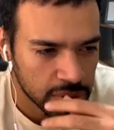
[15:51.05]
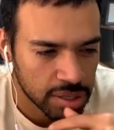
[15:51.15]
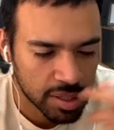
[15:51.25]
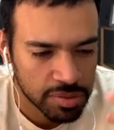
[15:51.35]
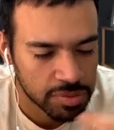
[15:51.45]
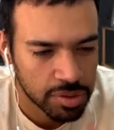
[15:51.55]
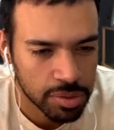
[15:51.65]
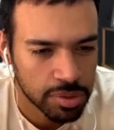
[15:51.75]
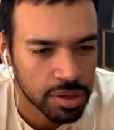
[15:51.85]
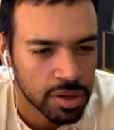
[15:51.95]
Because
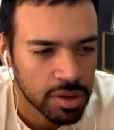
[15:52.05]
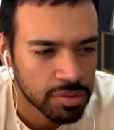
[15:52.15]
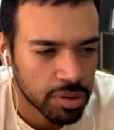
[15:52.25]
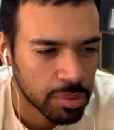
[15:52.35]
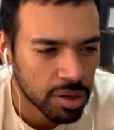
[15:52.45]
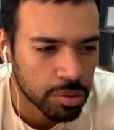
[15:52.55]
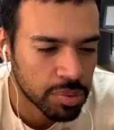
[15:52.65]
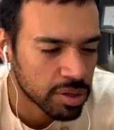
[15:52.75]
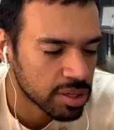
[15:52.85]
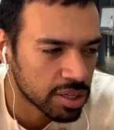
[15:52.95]
for my
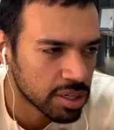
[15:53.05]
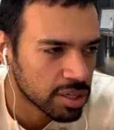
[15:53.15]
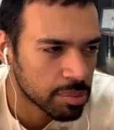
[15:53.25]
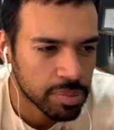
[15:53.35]
opinion,